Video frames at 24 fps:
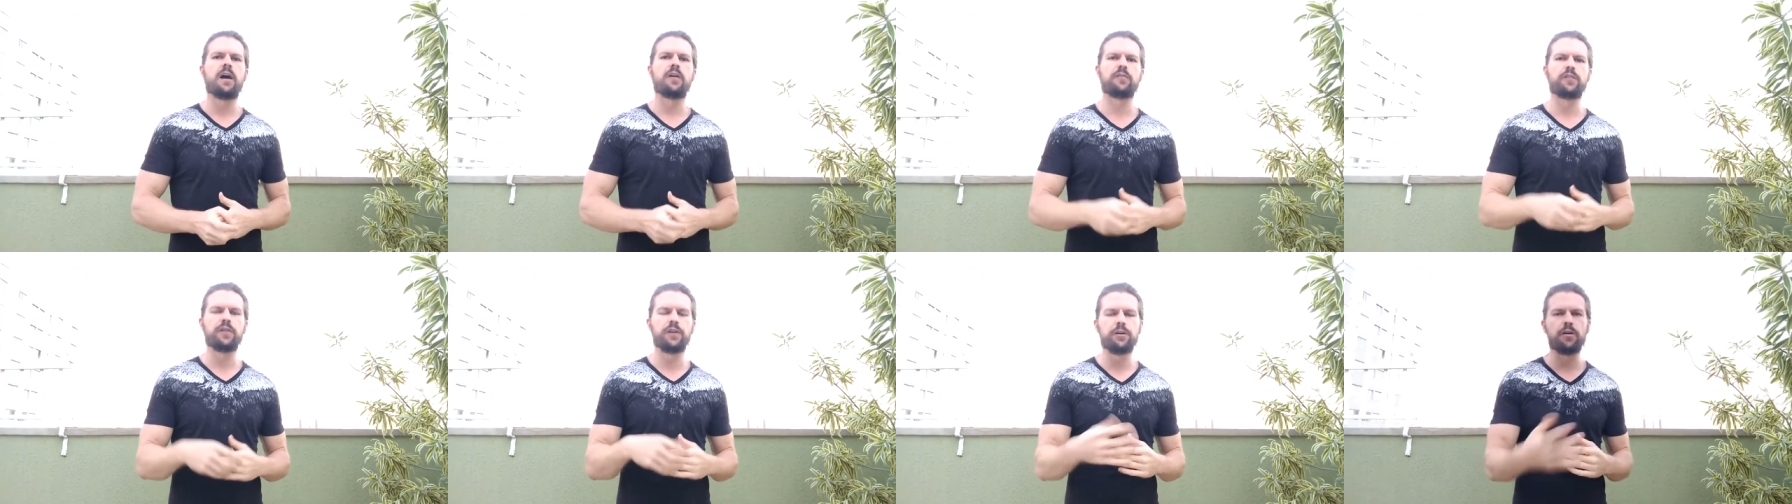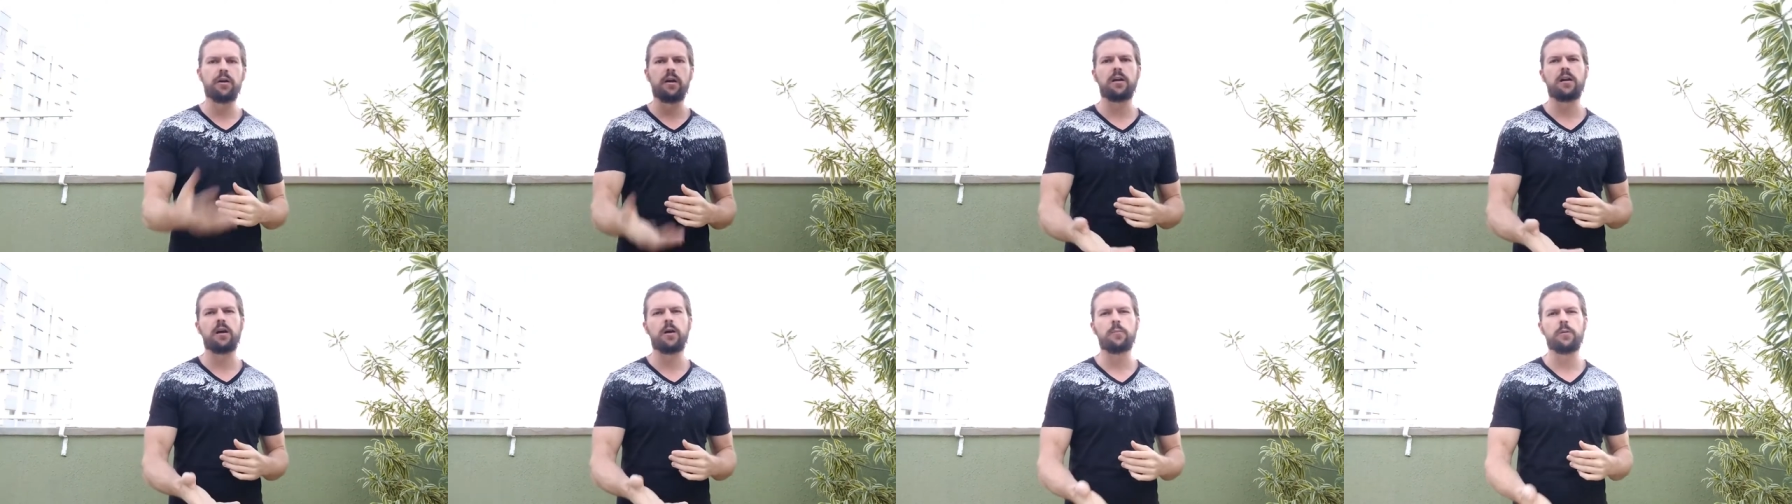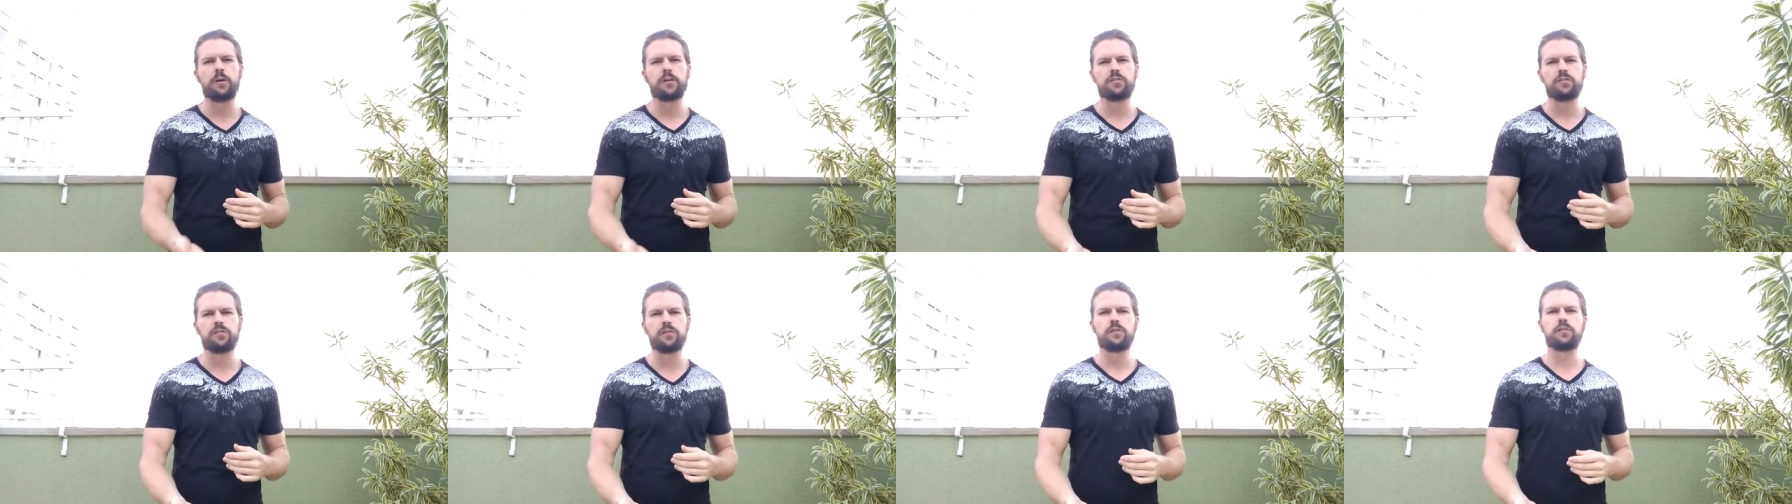figure out how
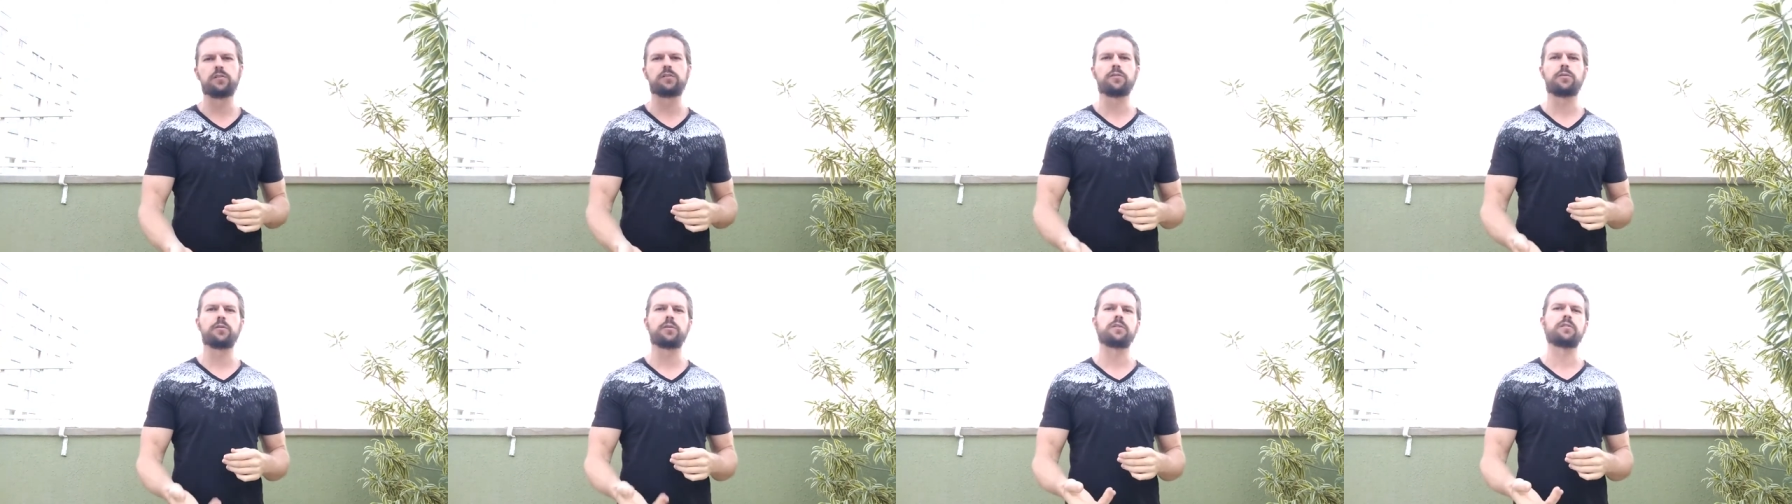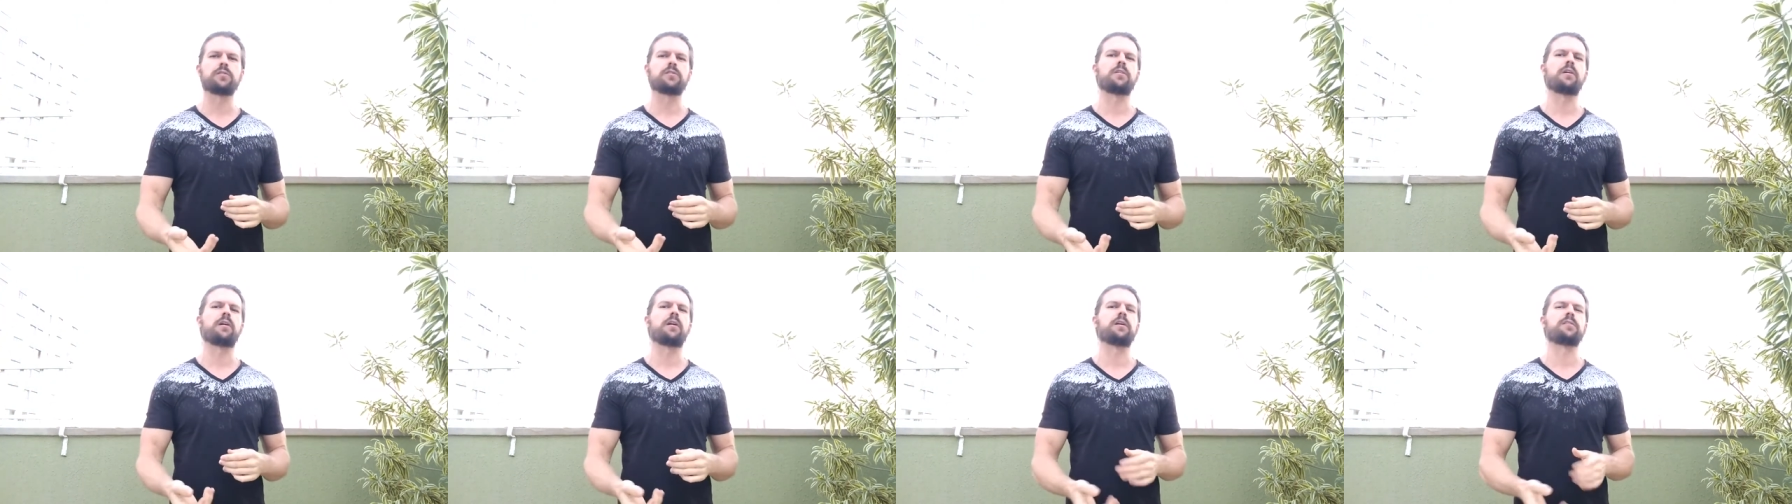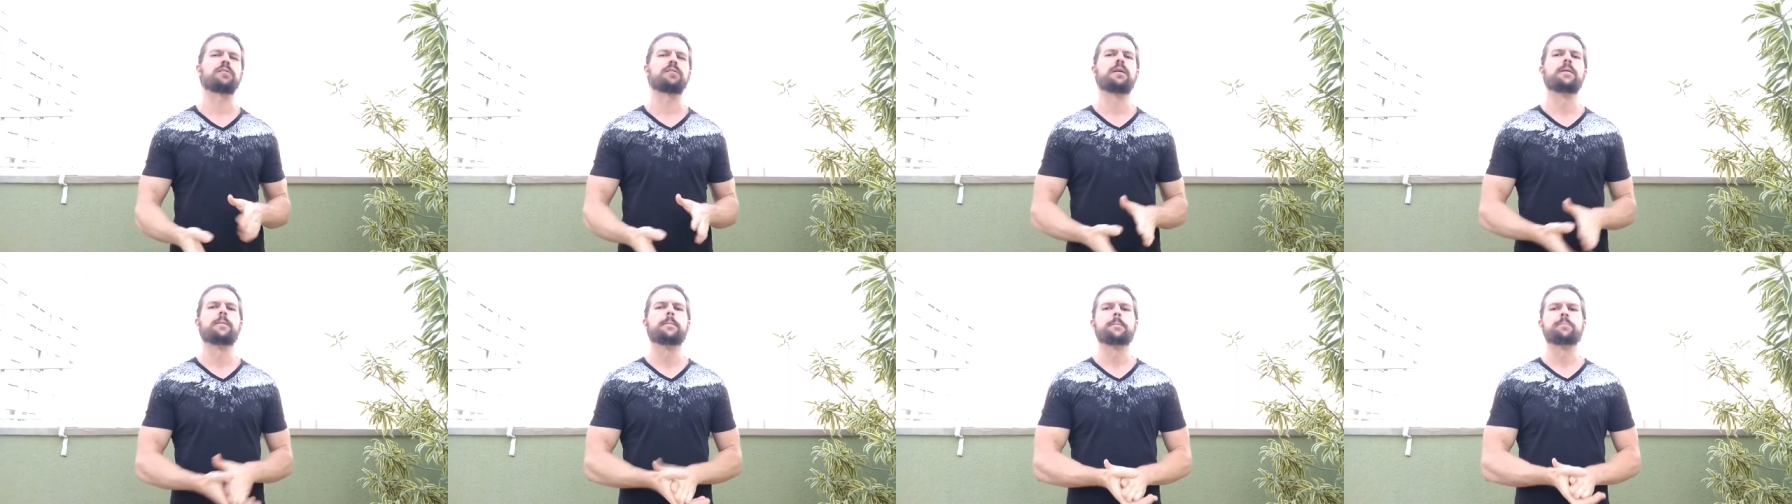much the insurance
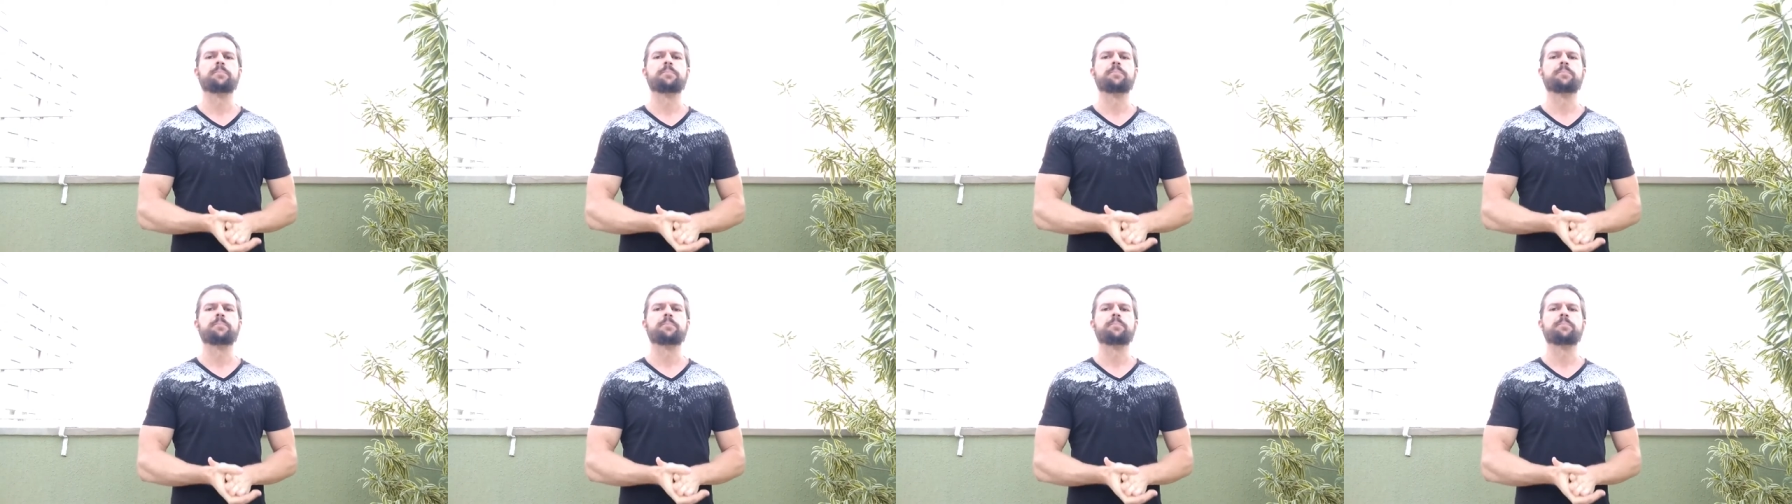costs.